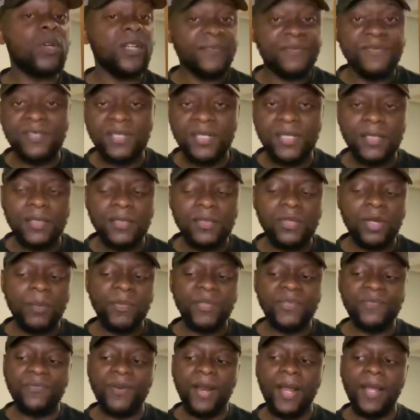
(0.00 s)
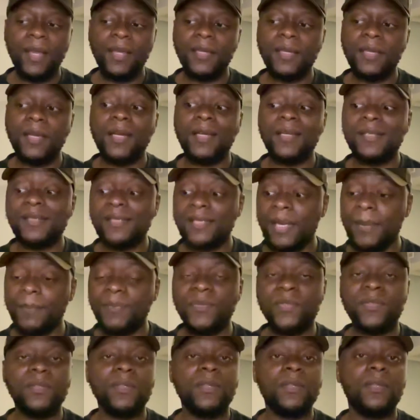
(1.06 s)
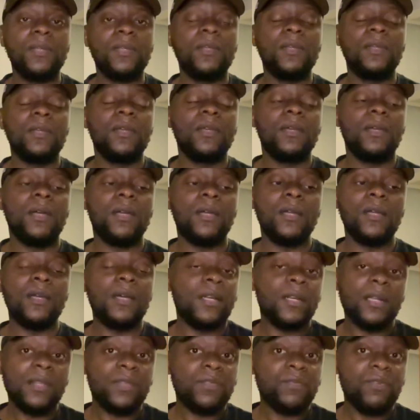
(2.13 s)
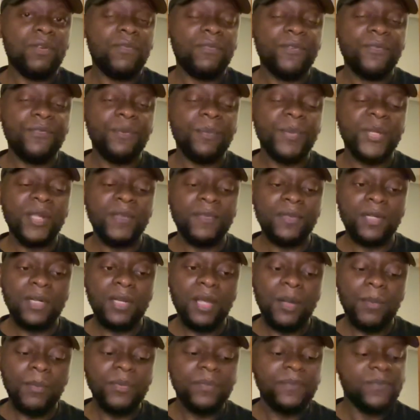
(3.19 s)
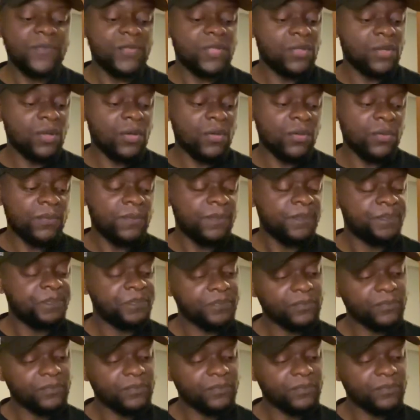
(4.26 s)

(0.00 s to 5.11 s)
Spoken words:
seen Thomas Frank accept another offer from another club. So